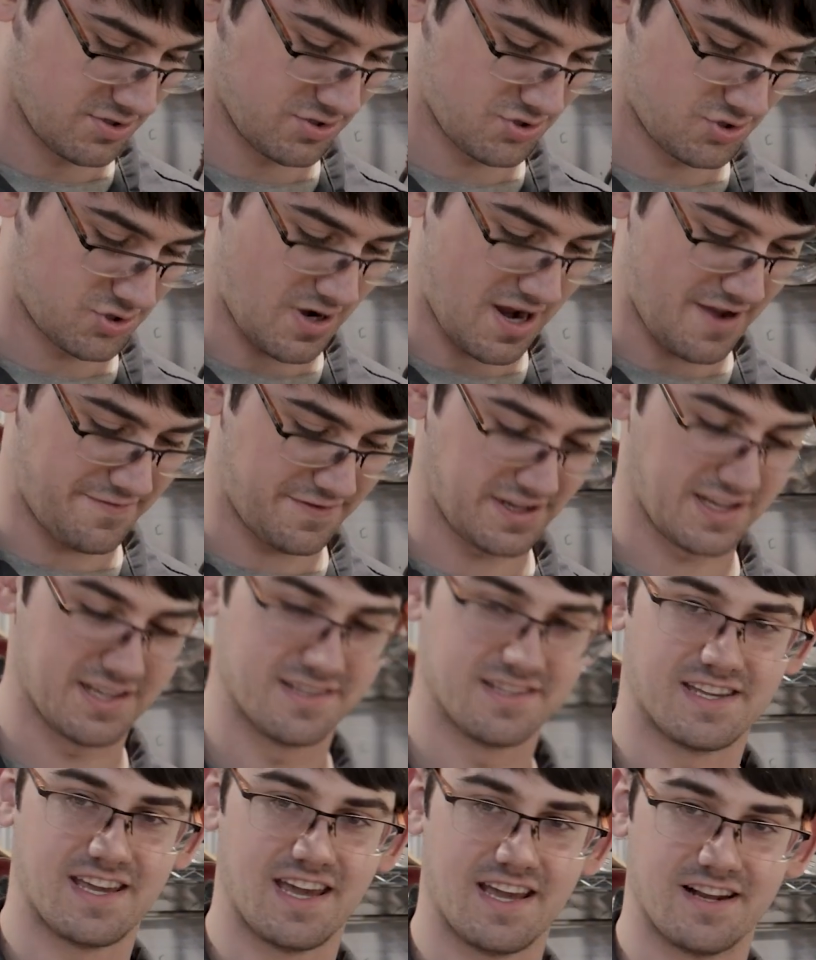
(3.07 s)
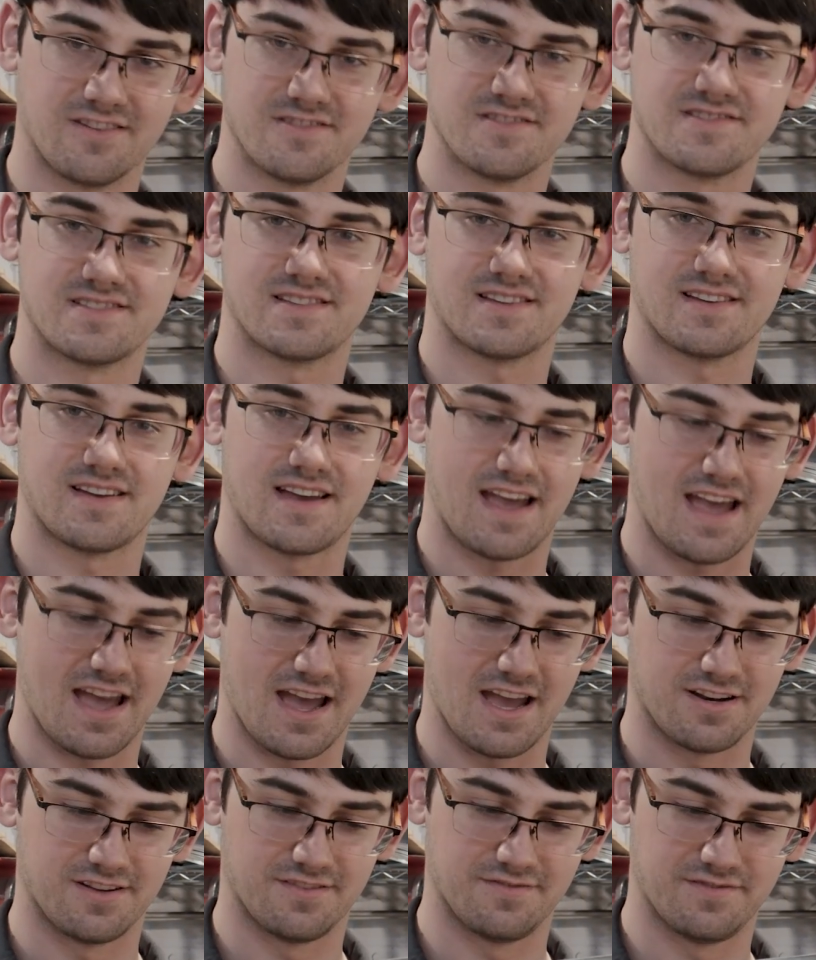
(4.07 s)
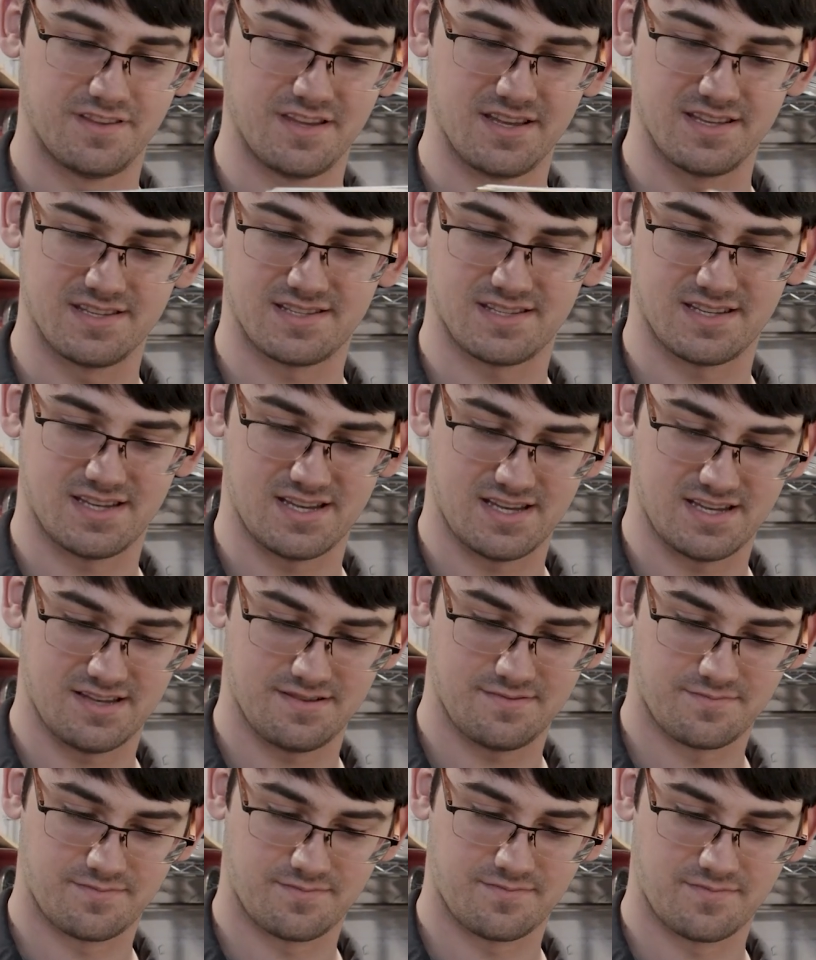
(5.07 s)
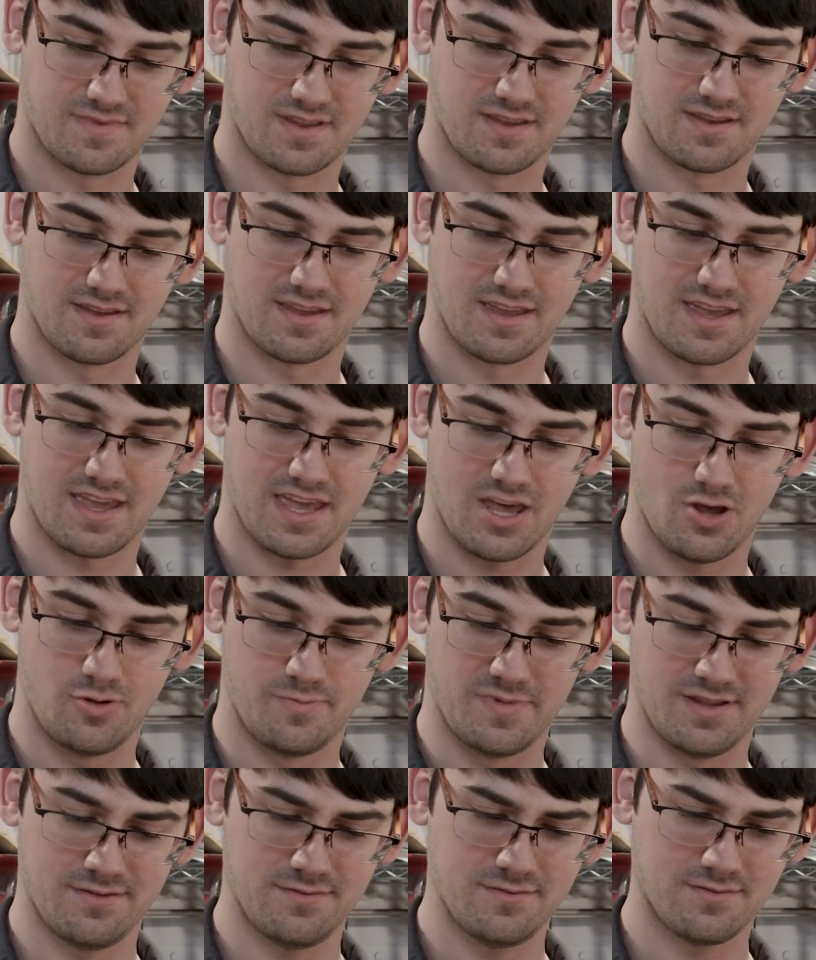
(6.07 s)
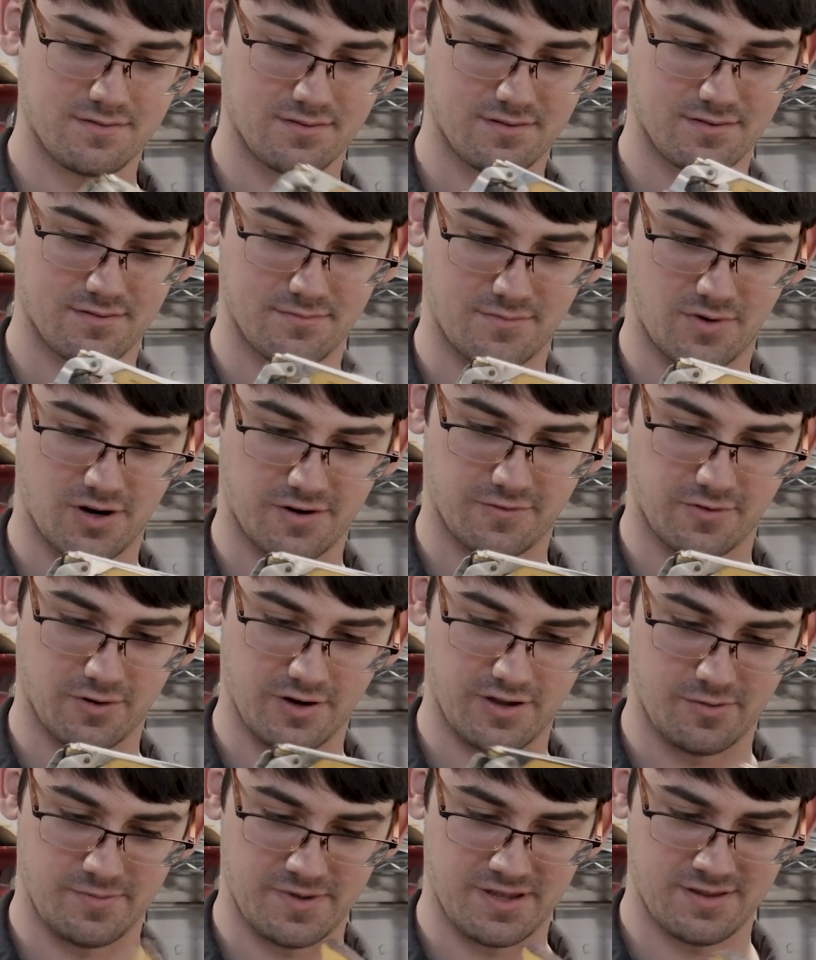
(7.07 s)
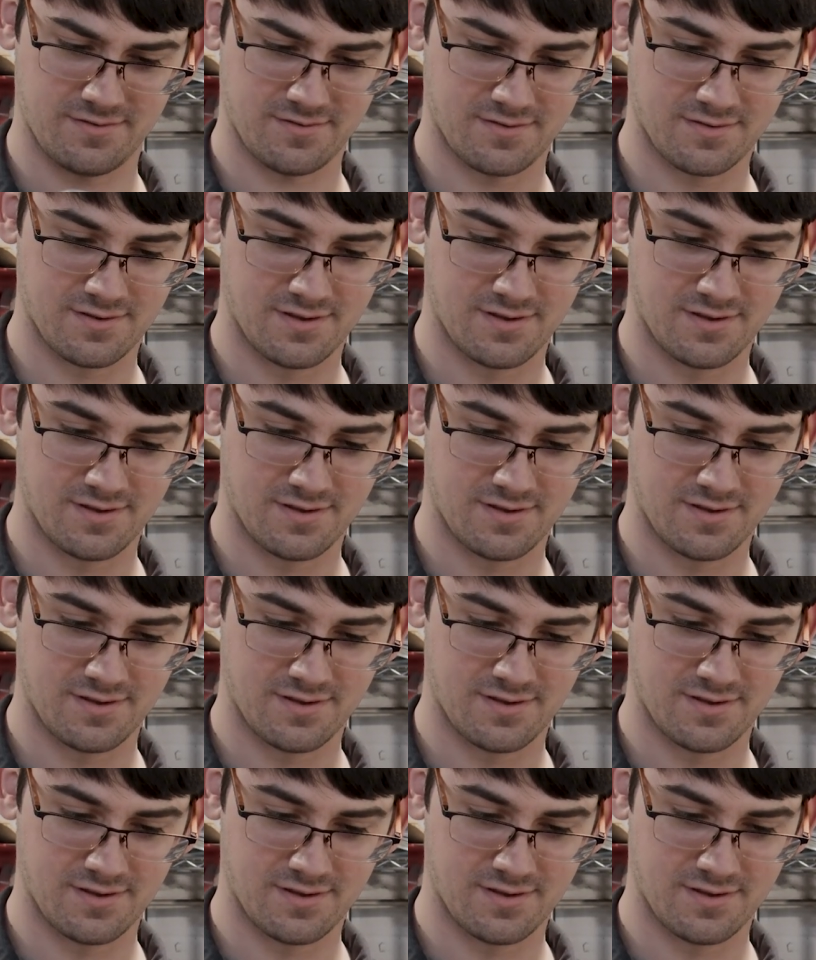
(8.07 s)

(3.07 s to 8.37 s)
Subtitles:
traffic indicators out of this Hillman, Mark IV Hillman.